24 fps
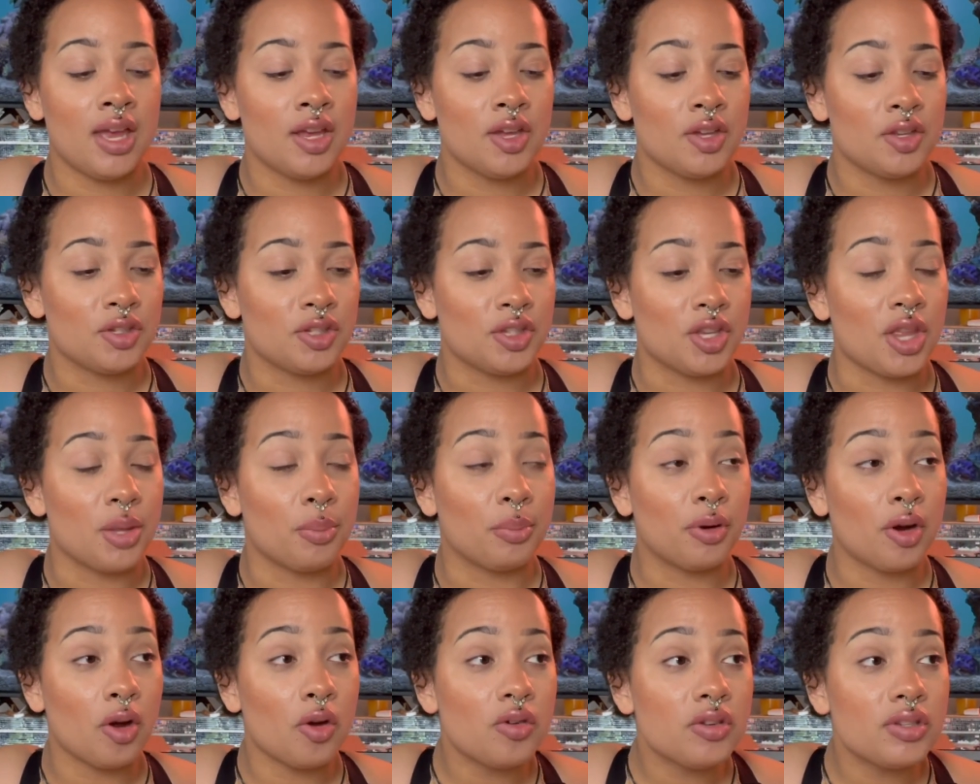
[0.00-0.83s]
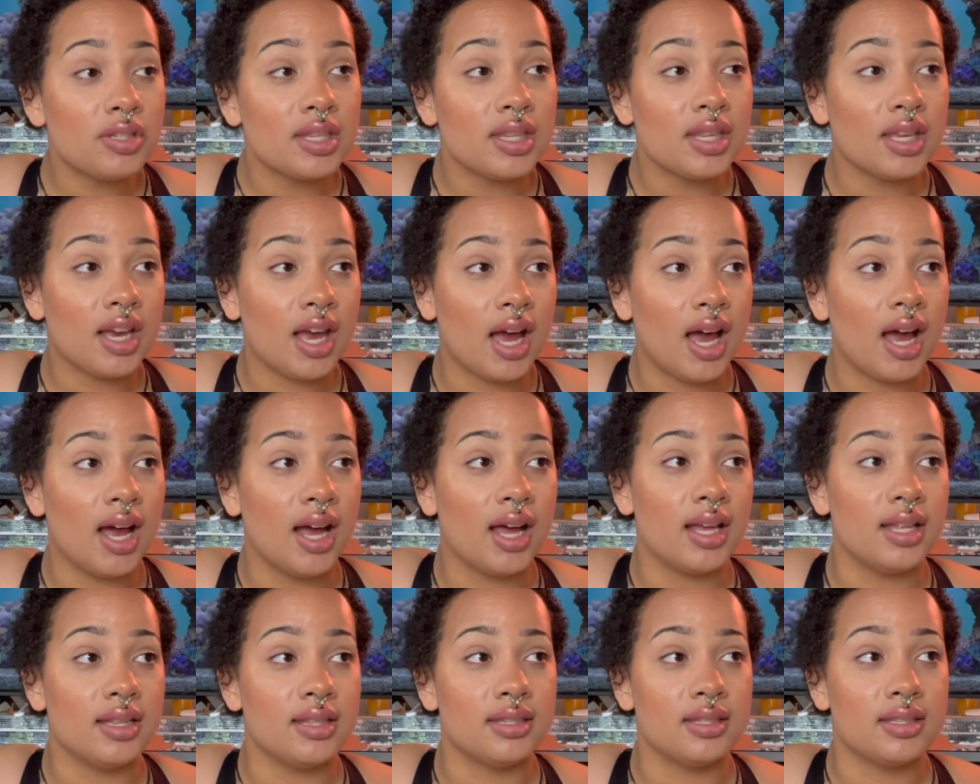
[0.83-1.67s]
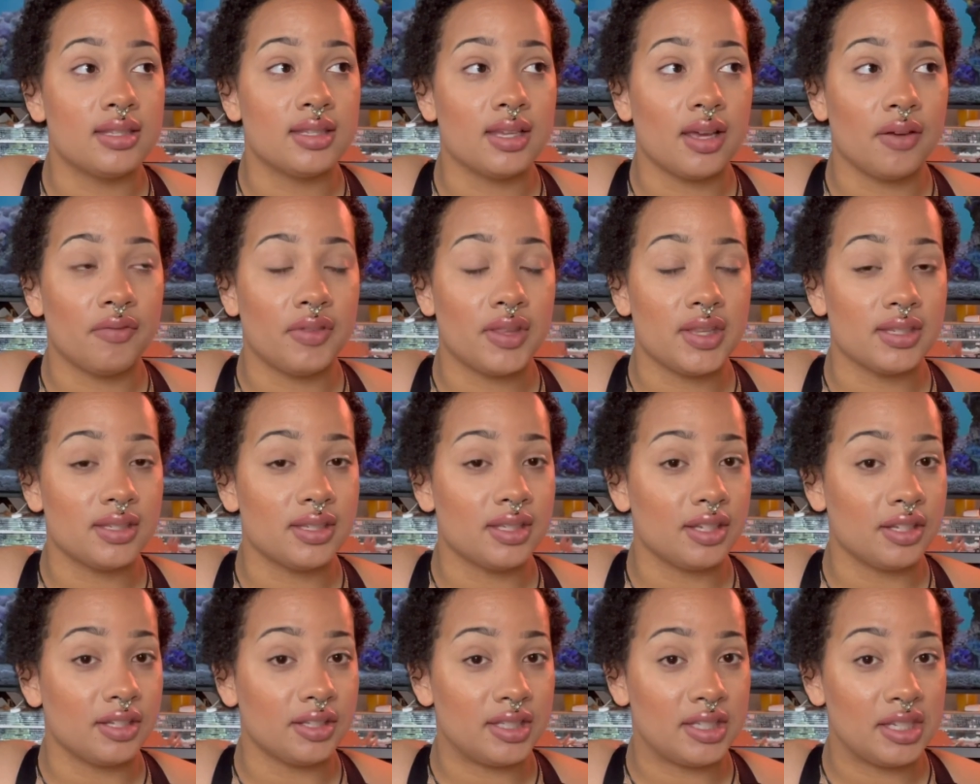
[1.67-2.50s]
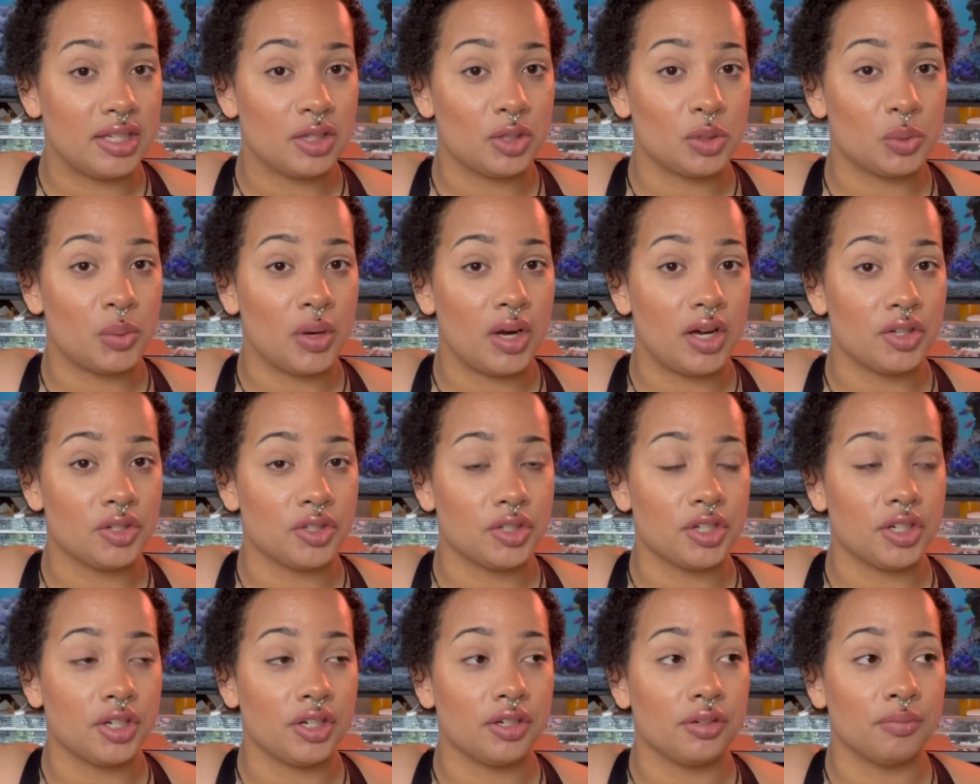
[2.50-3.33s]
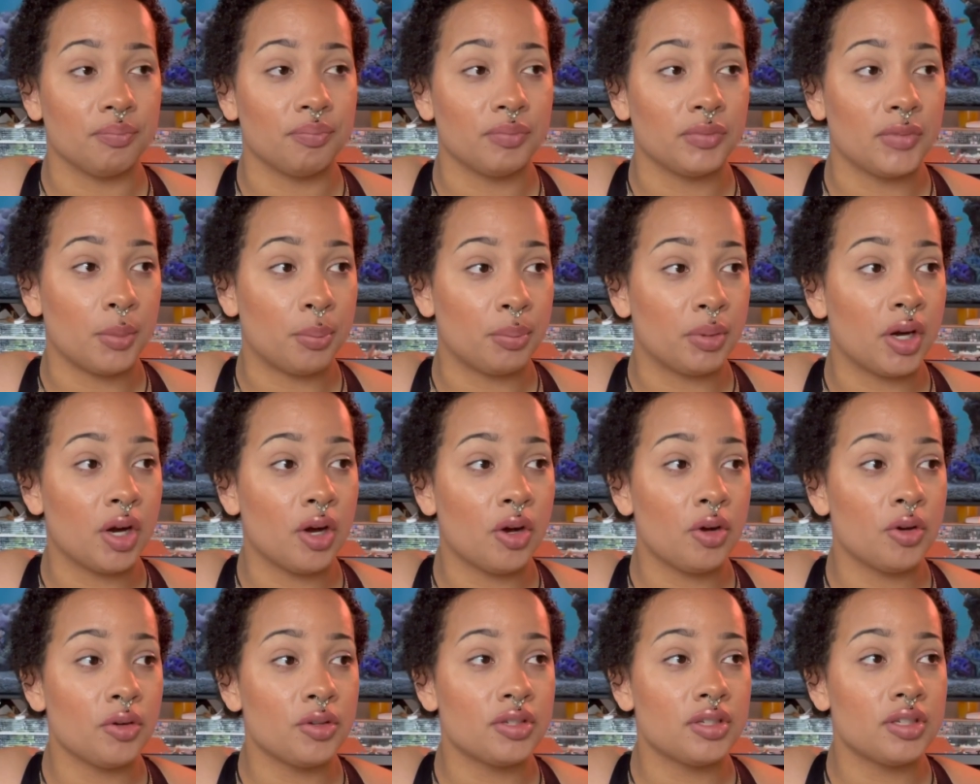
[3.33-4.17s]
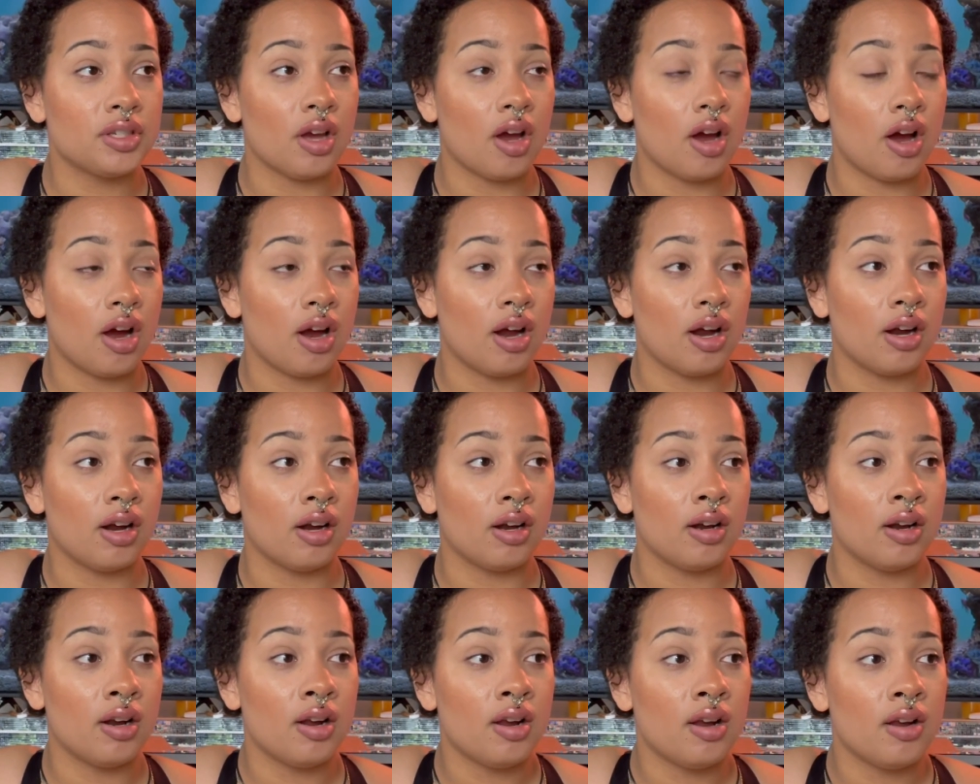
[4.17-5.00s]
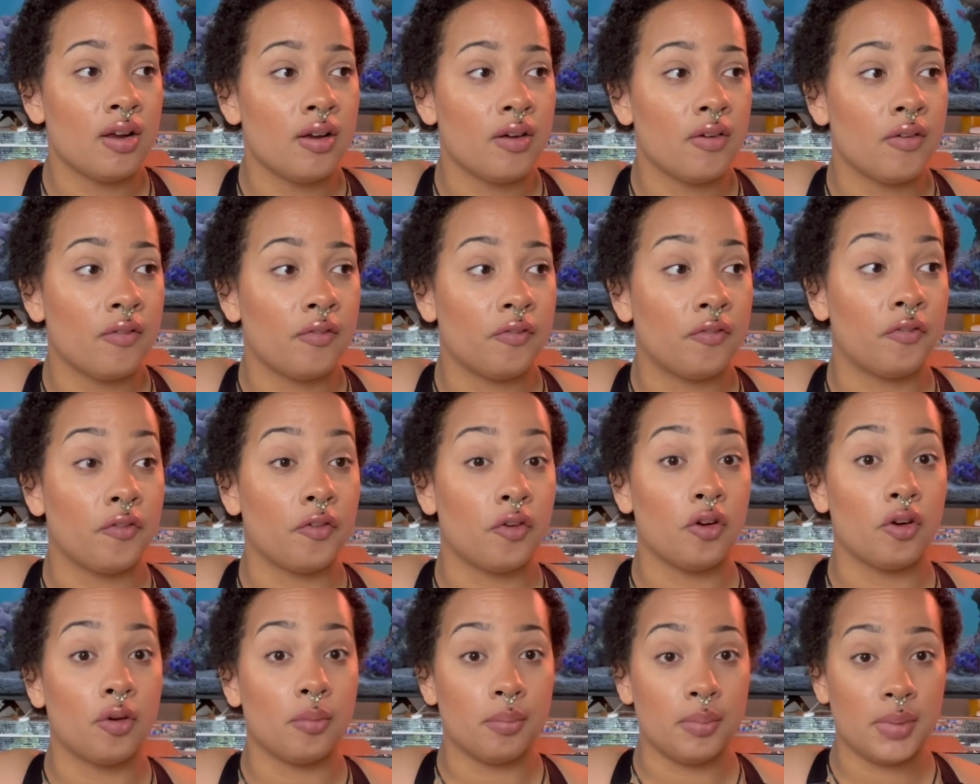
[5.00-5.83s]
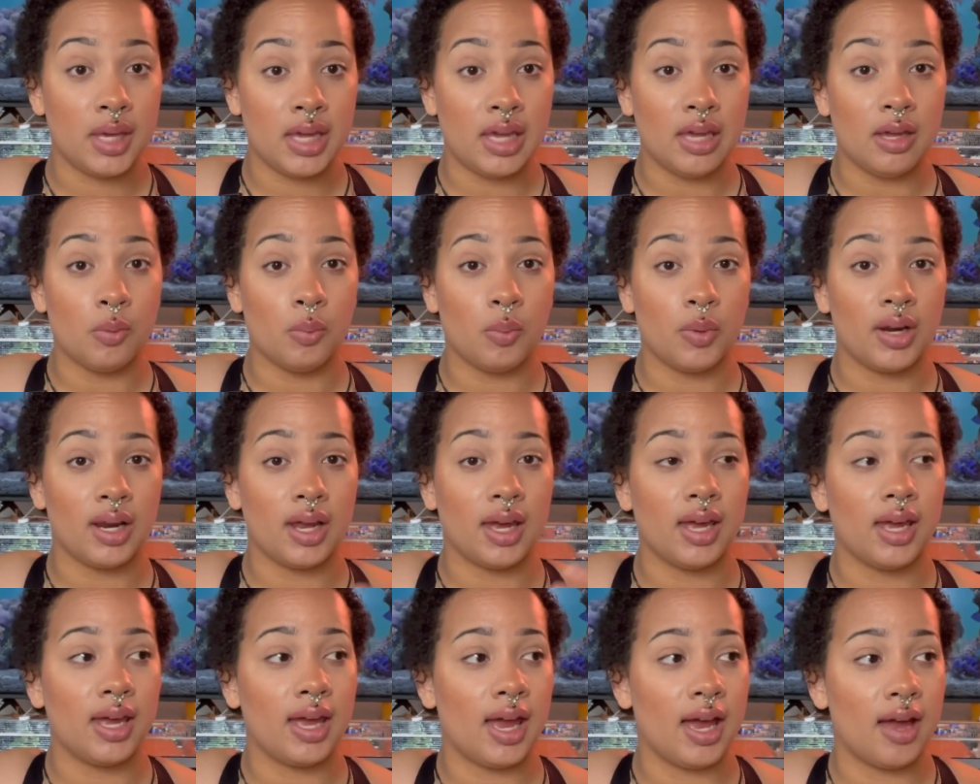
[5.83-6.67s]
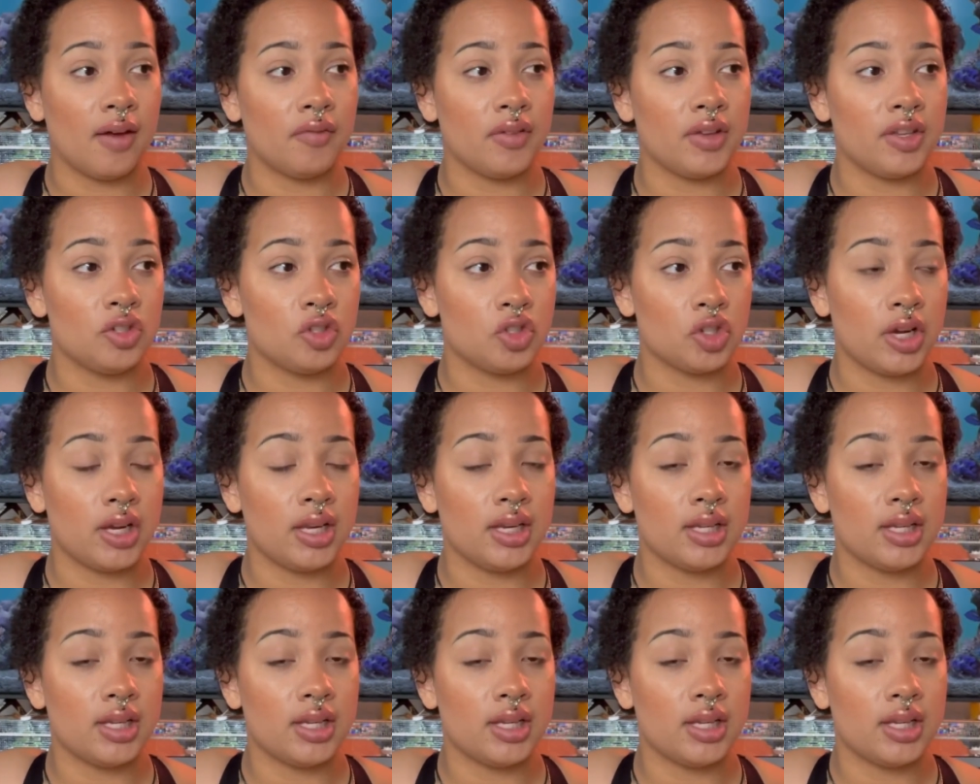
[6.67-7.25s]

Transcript: So the pros and the cons of this little dishwasher. The pros are, for me, when I have it drain